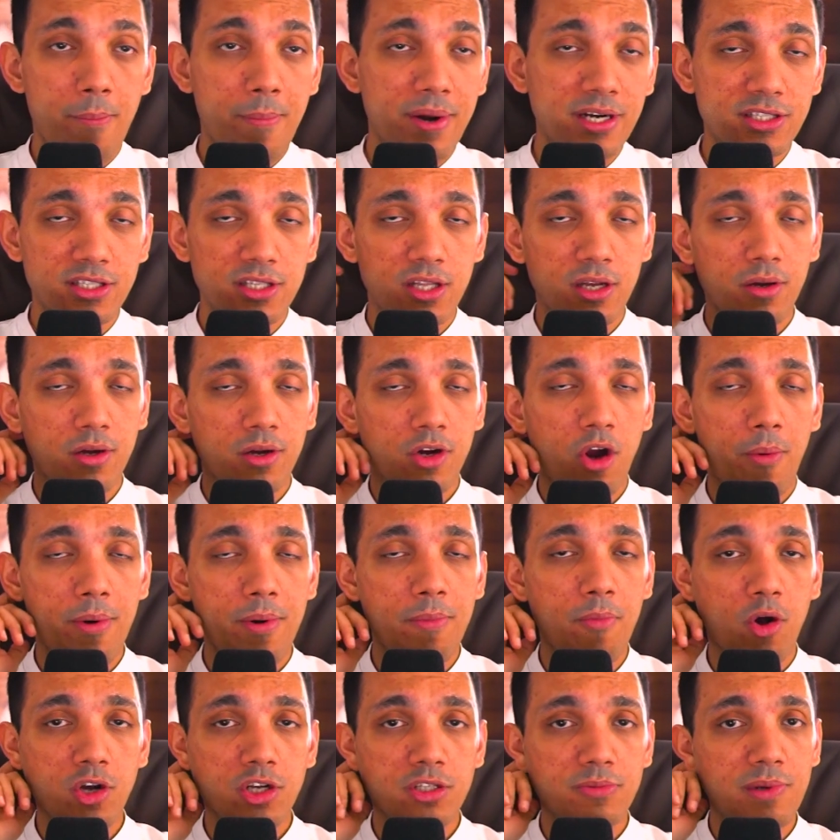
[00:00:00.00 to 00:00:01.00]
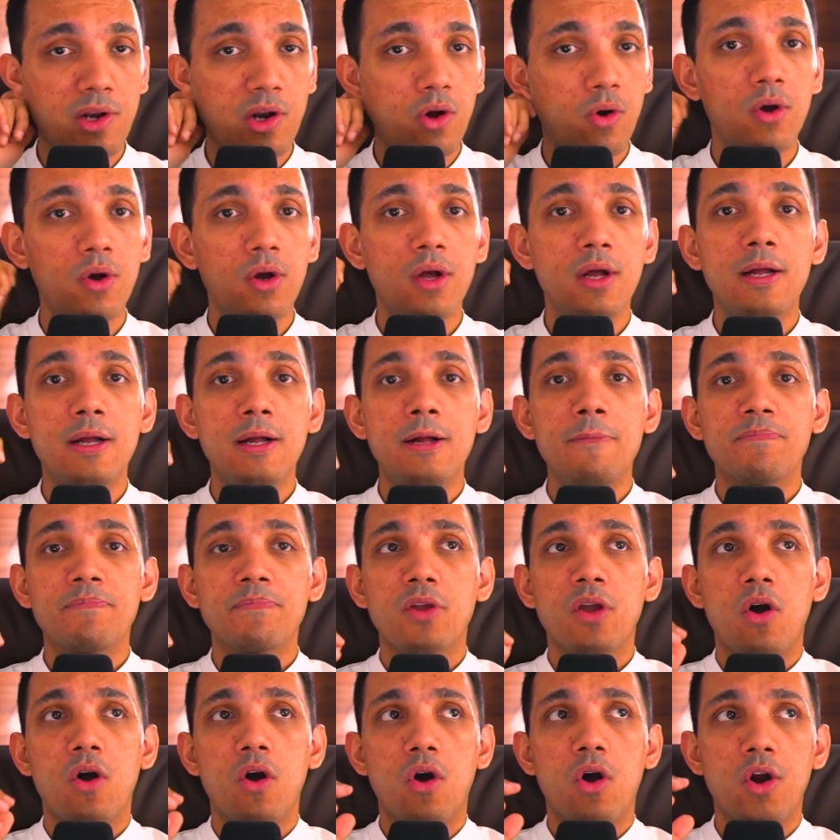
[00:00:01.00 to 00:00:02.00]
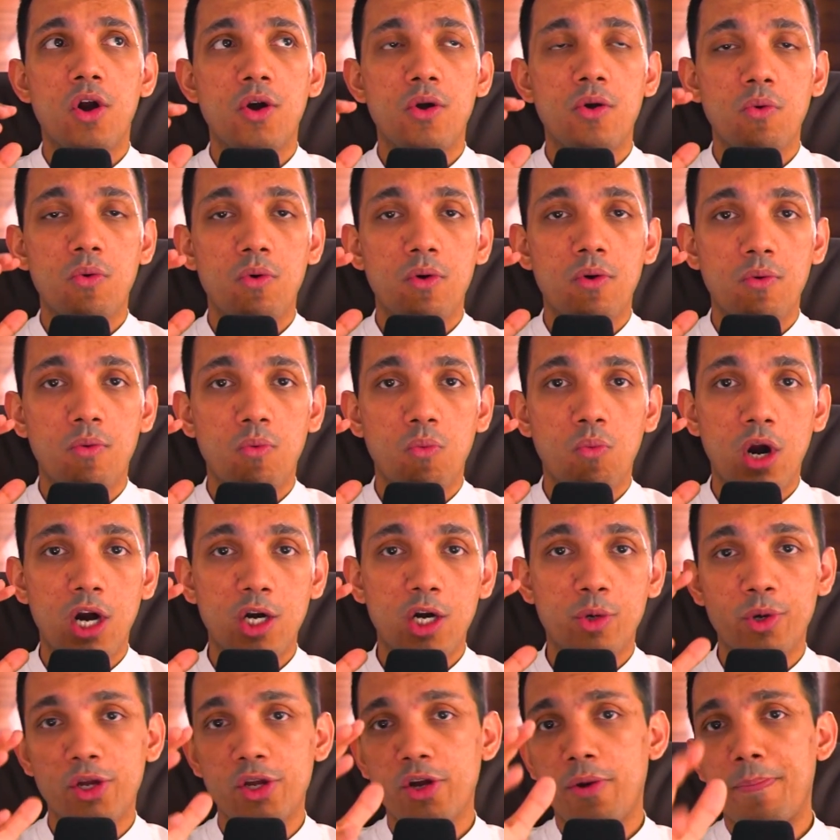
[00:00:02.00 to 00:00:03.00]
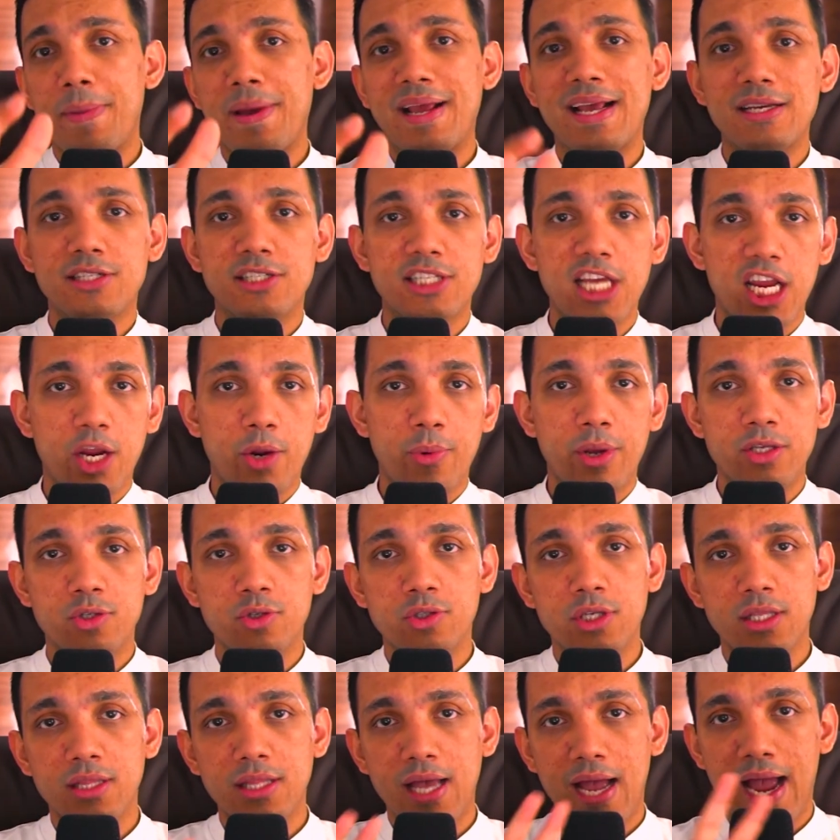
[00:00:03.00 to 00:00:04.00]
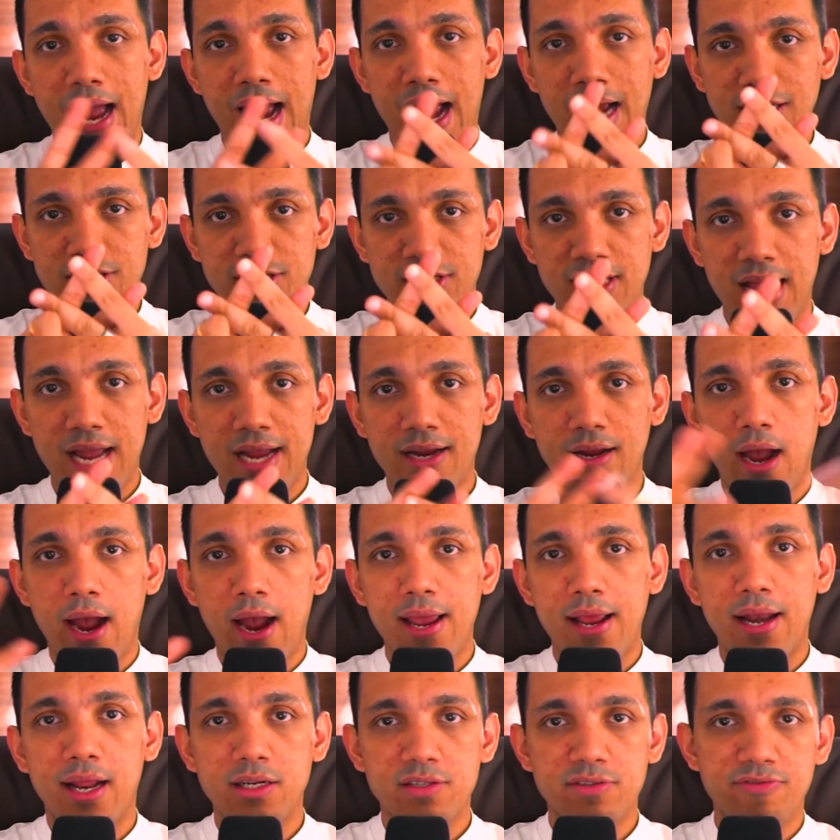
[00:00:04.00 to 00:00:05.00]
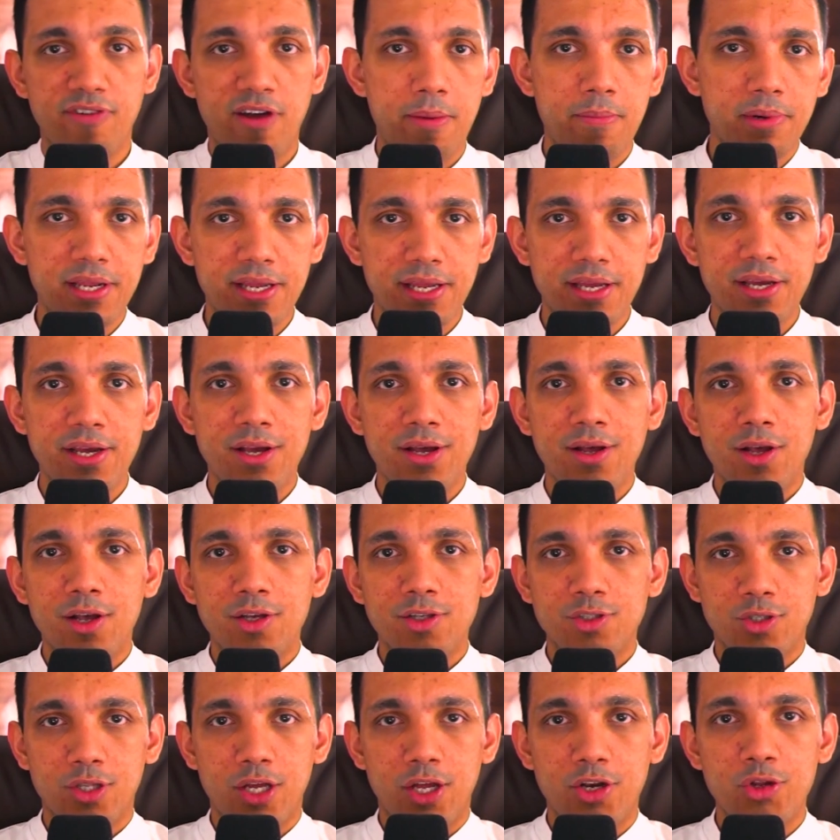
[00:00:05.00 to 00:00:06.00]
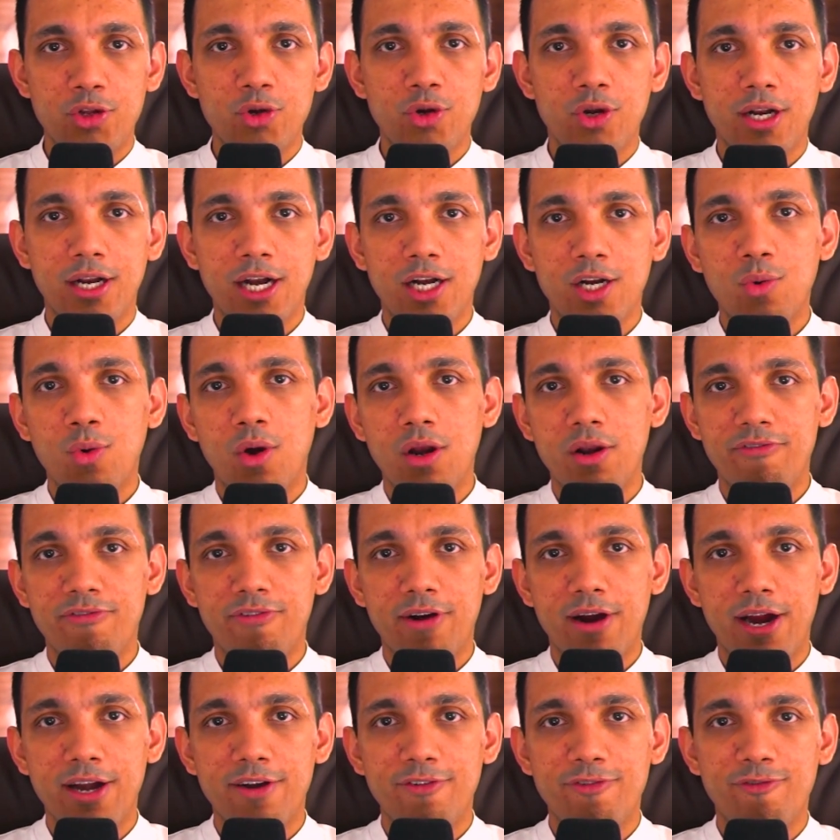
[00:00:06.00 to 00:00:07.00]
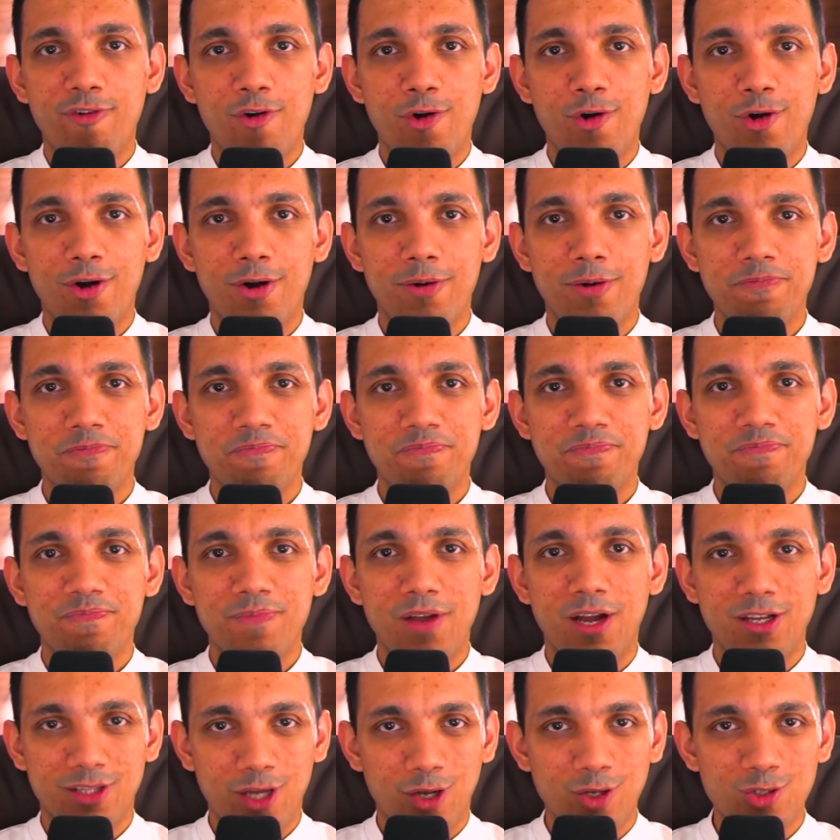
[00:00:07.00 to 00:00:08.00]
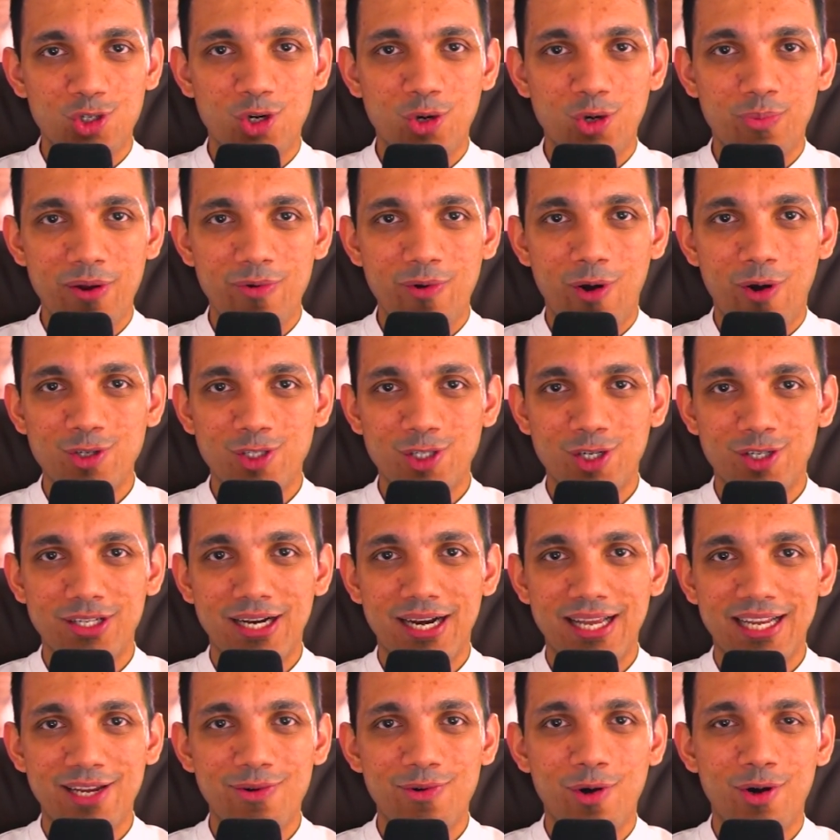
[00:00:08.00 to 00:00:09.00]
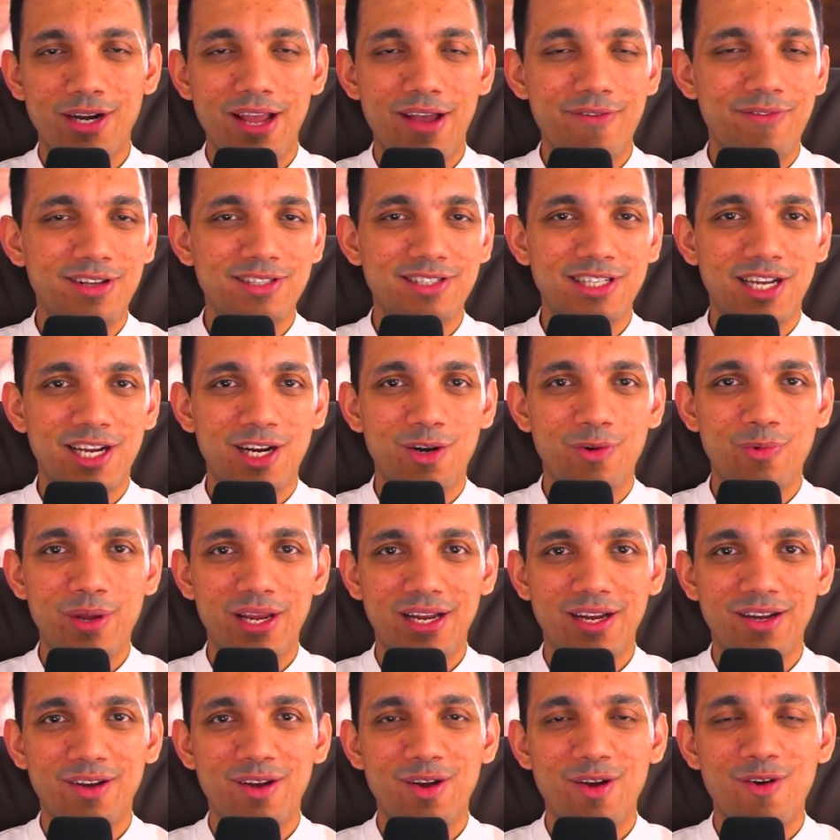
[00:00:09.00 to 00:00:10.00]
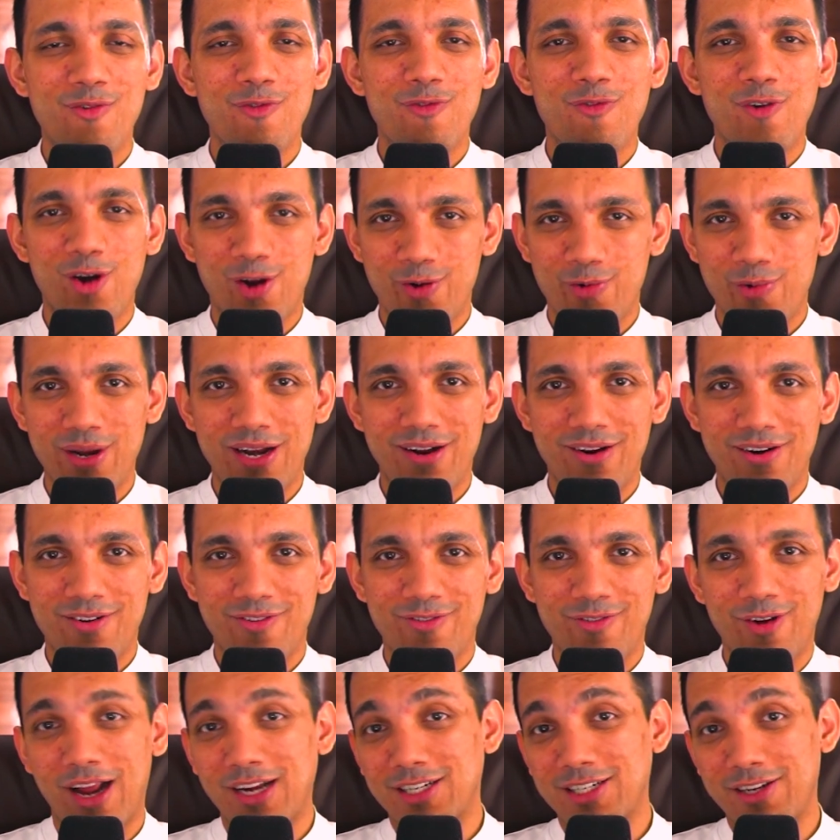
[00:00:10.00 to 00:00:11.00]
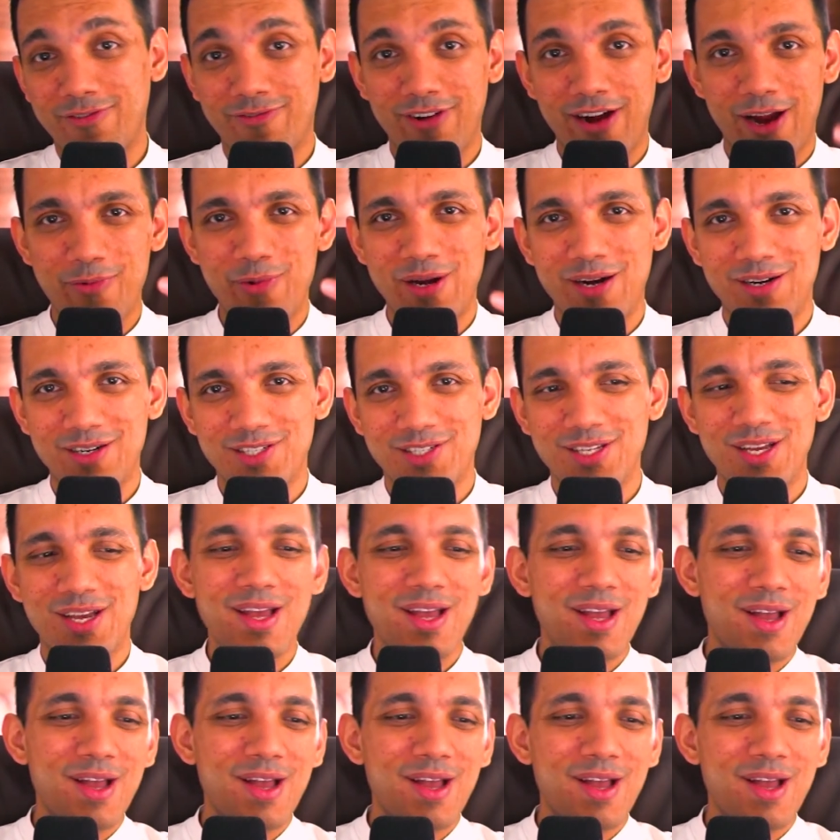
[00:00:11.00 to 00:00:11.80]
in the comment box below on what were your biggest takeaways using the hashtag ILH family, so that you can get qualified for a 1,000 rupee voucher that I give out every single week for a winner, for actually 5 winners.